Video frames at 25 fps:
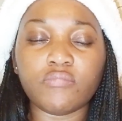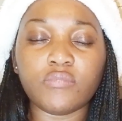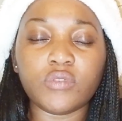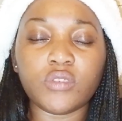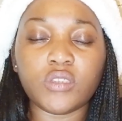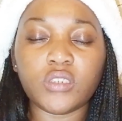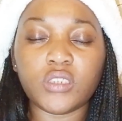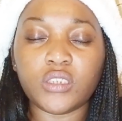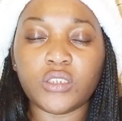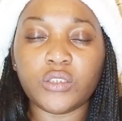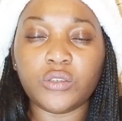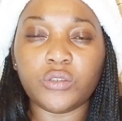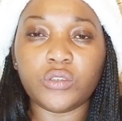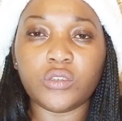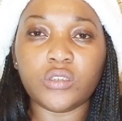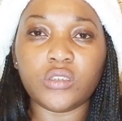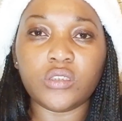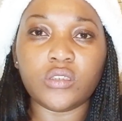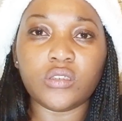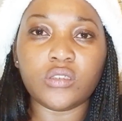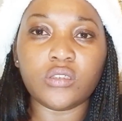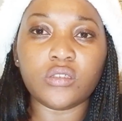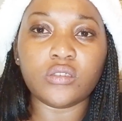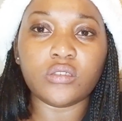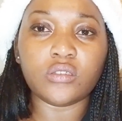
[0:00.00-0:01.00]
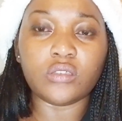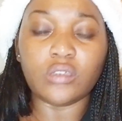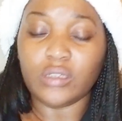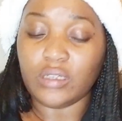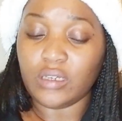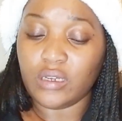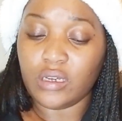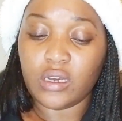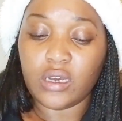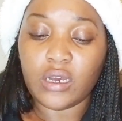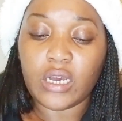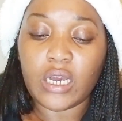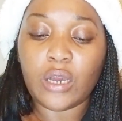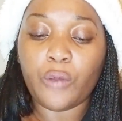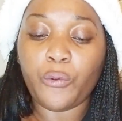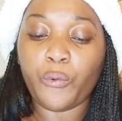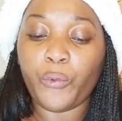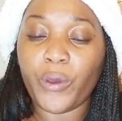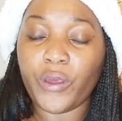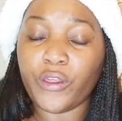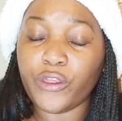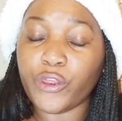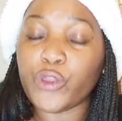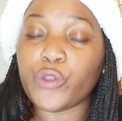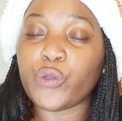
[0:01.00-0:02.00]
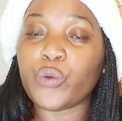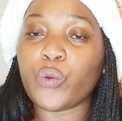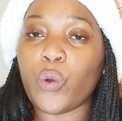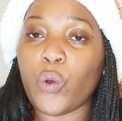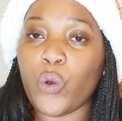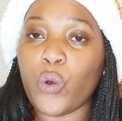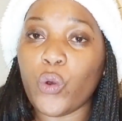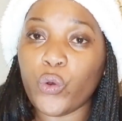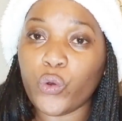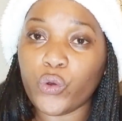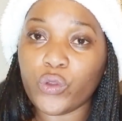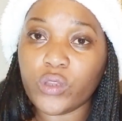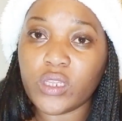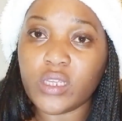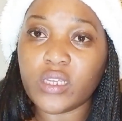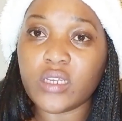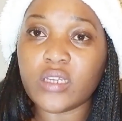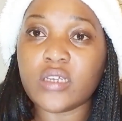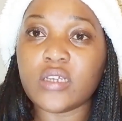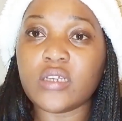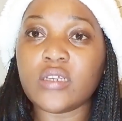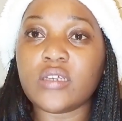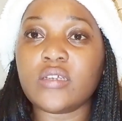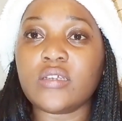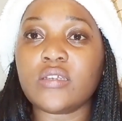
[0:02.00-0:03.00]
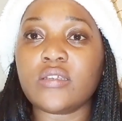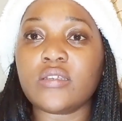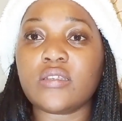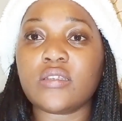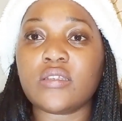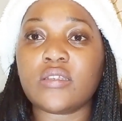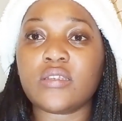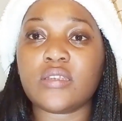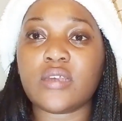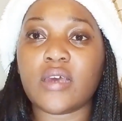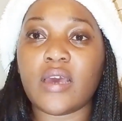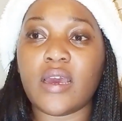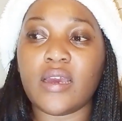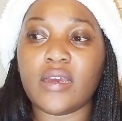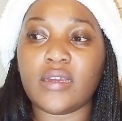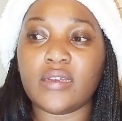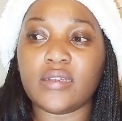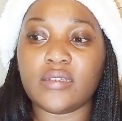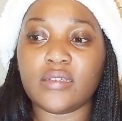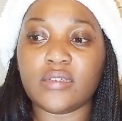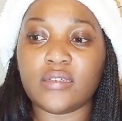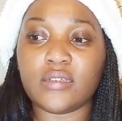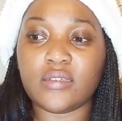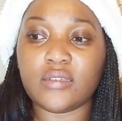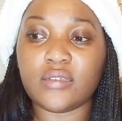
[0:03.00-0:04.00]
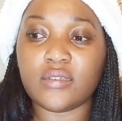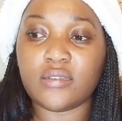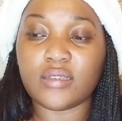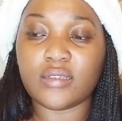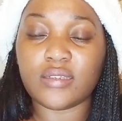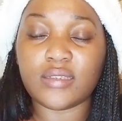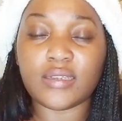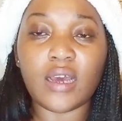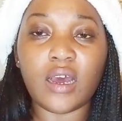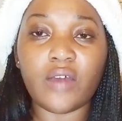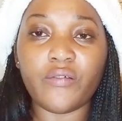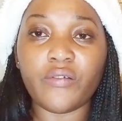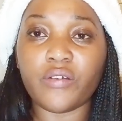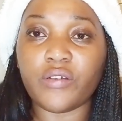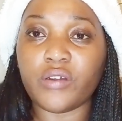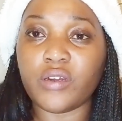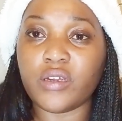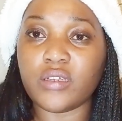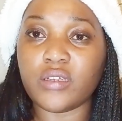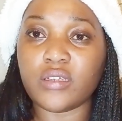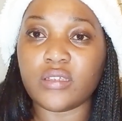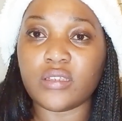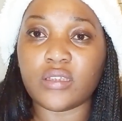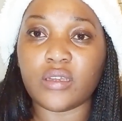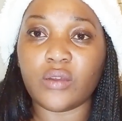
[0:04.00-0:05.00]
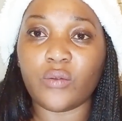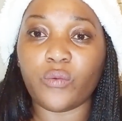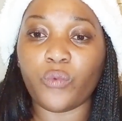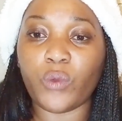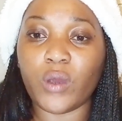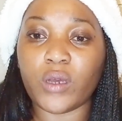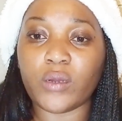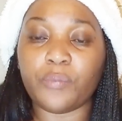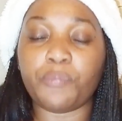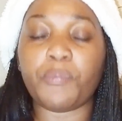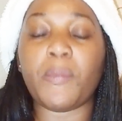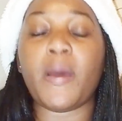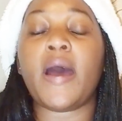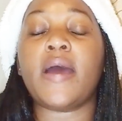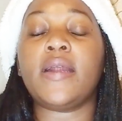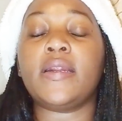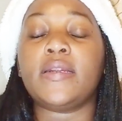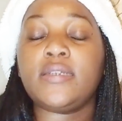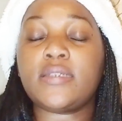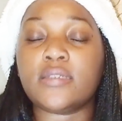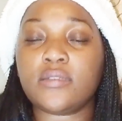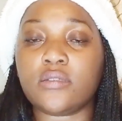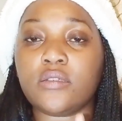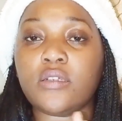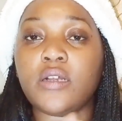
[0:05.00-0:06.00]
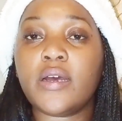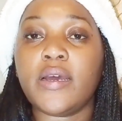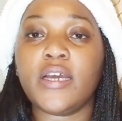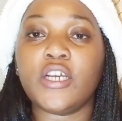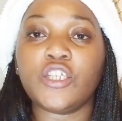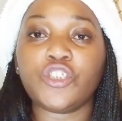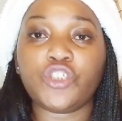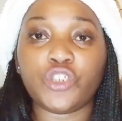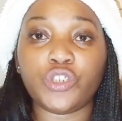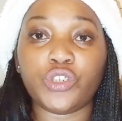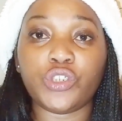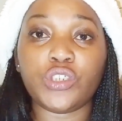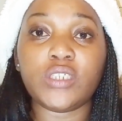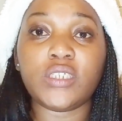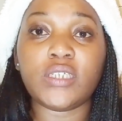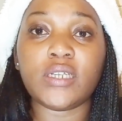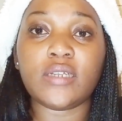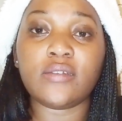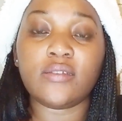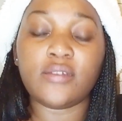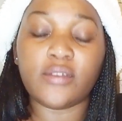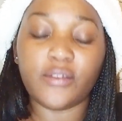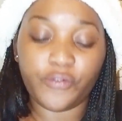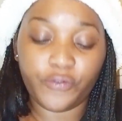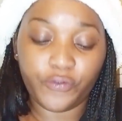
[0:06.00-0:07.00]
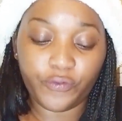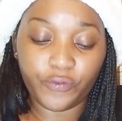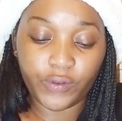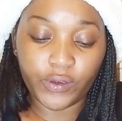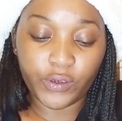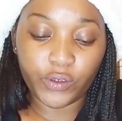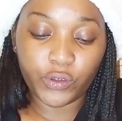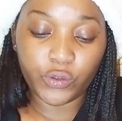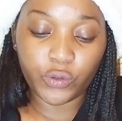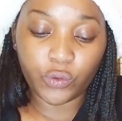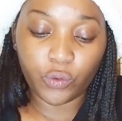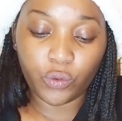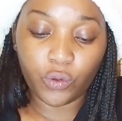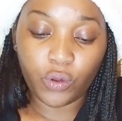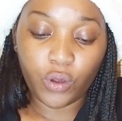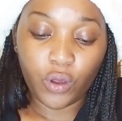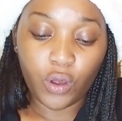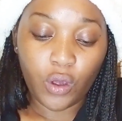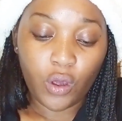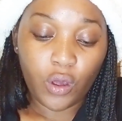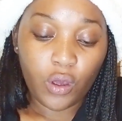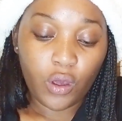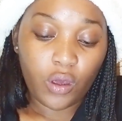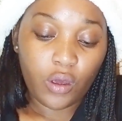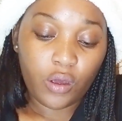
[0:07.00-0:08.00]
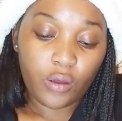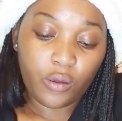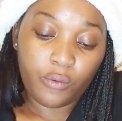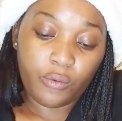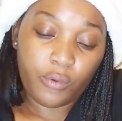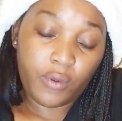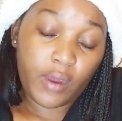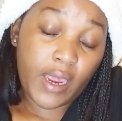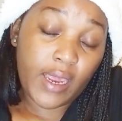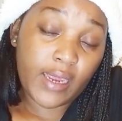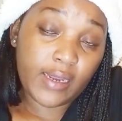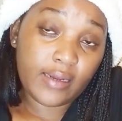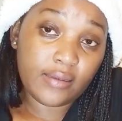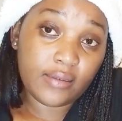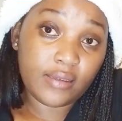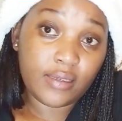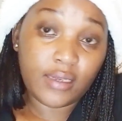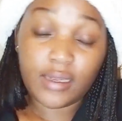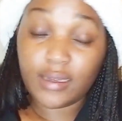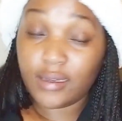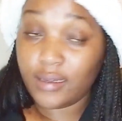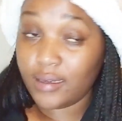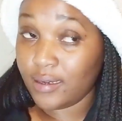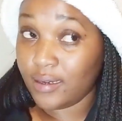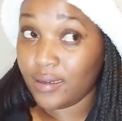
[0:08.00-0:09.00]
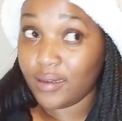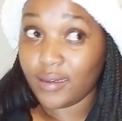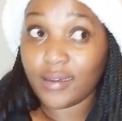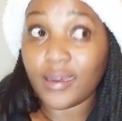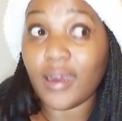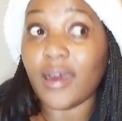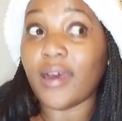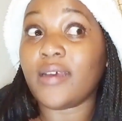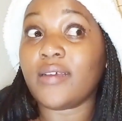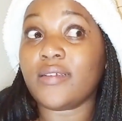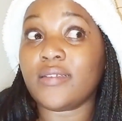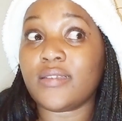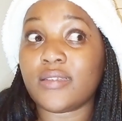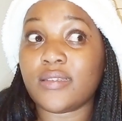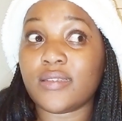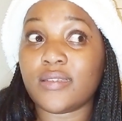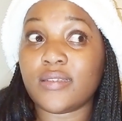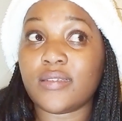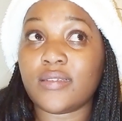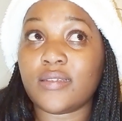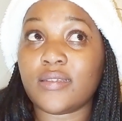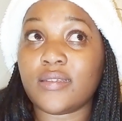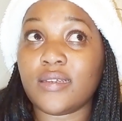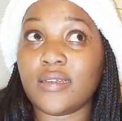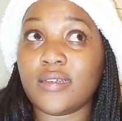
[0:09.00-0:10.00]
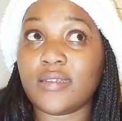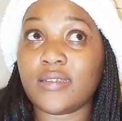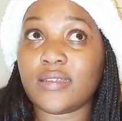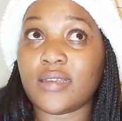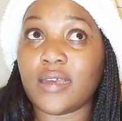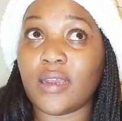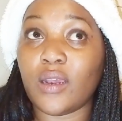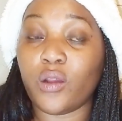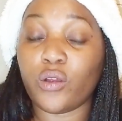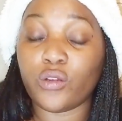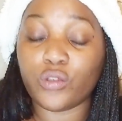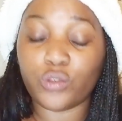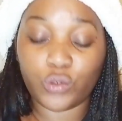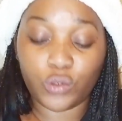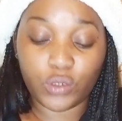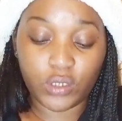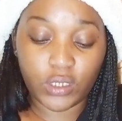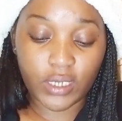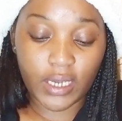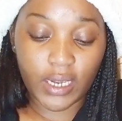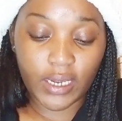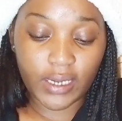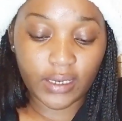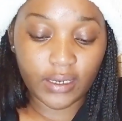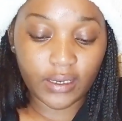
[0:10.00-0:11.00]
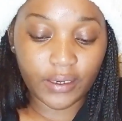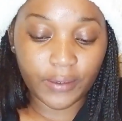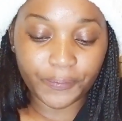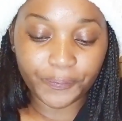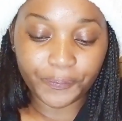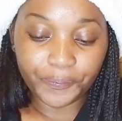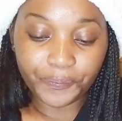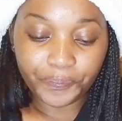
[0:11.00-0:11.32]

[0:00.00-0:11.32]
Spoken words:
she went through all this and the sufferings and what until she deleted the video. And hey guys, it's a lot to take.